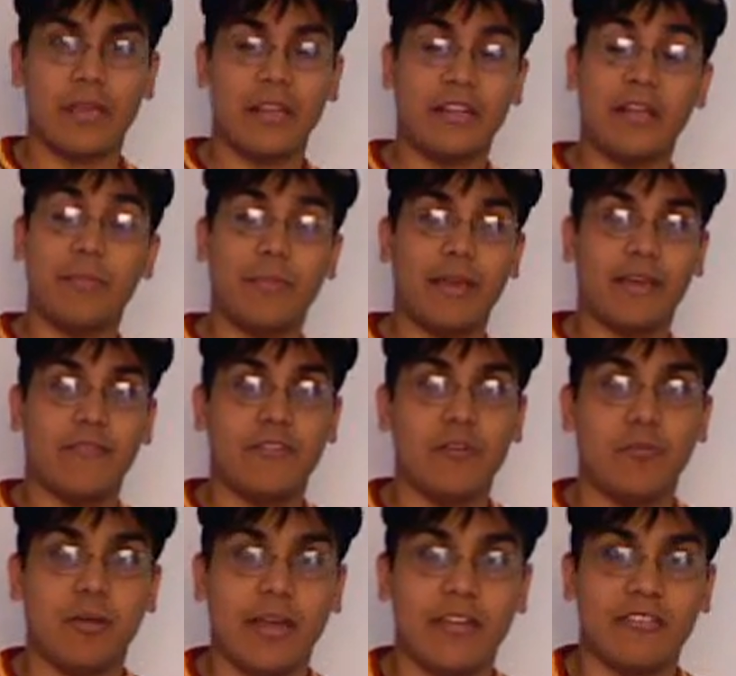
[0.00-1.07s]
did make a few
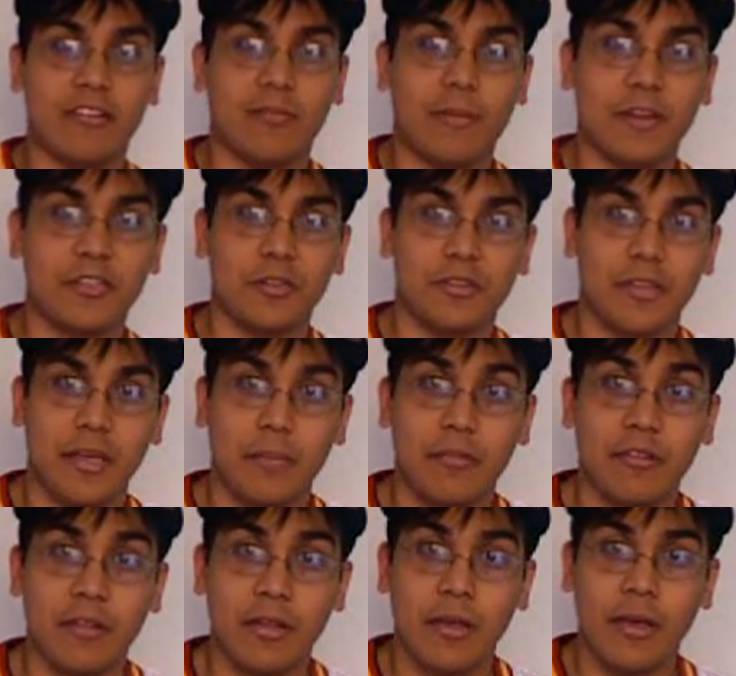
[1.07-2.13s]
plays in special teams,